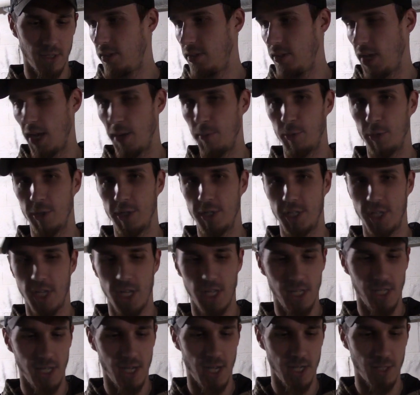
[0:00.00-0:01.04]
I appreciate
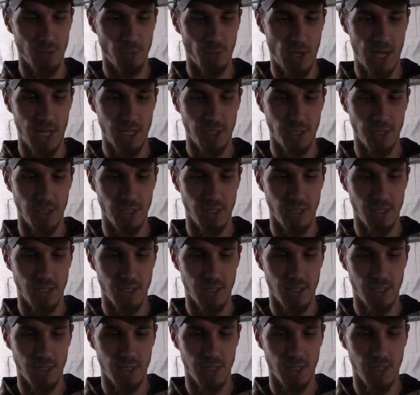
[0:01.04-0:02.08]
you guys watching.
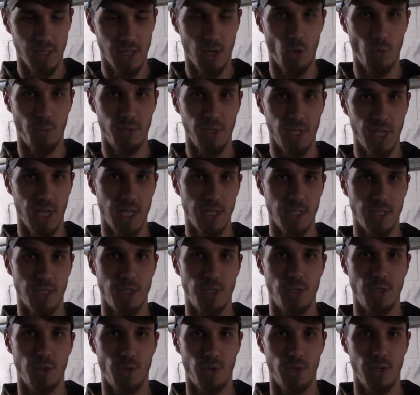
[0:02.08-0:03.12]
Hope you guys
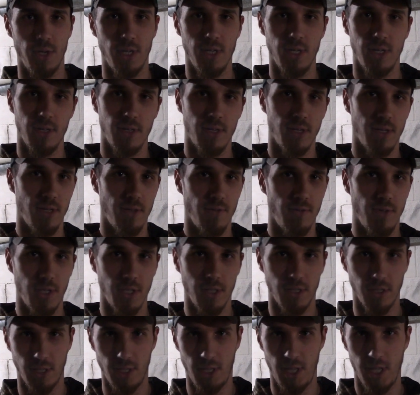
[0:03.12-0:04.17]
enjoyed. If you
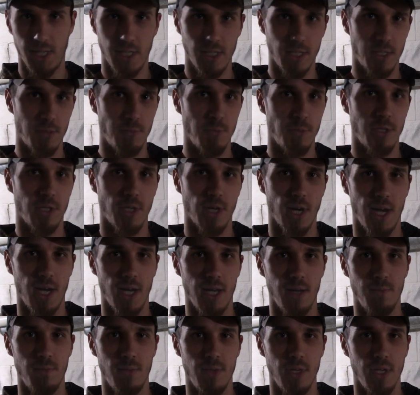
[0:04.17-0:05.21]
could, like and
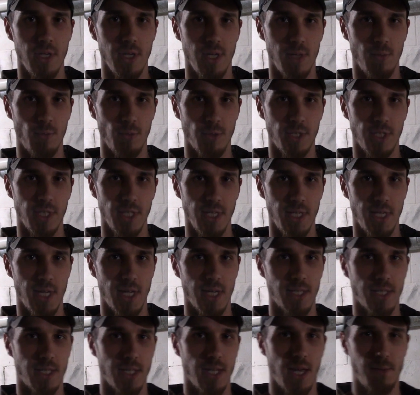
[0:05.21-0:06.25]
subscribe, and we'll see you
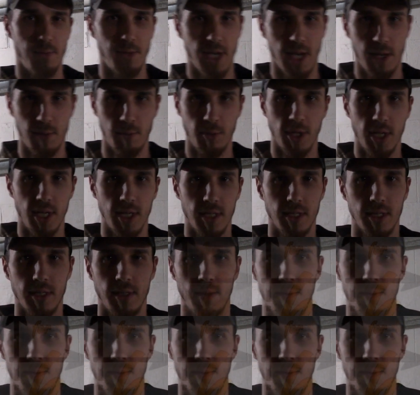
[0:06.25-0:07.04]
next time. God bless.